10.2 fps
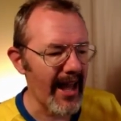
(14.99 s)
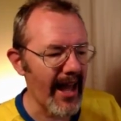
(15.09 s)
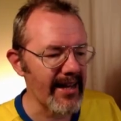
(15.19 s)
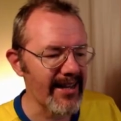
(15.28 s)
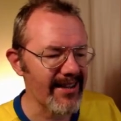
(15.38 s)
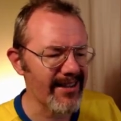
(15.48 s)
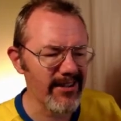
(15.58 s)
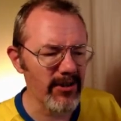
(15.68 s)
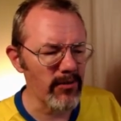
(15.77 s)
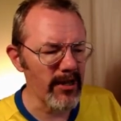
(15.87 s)
And
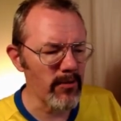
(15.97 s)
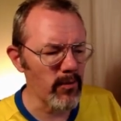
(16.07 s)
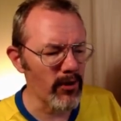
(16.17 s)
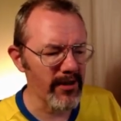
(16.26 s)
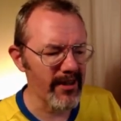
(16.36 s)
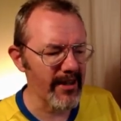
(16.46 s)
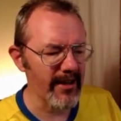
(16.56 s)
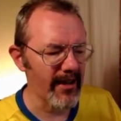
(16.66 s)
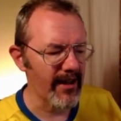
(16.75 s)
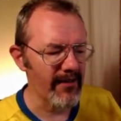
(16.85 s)
there's only one thing
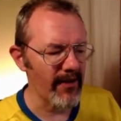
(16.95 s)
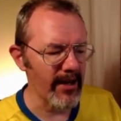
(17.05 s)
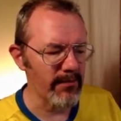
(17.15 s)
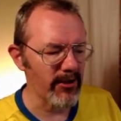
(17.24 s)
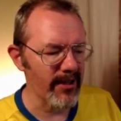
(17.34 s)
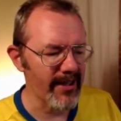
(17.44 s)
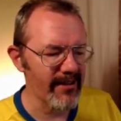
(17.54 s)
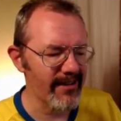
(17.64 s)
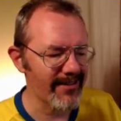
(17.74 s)
available here,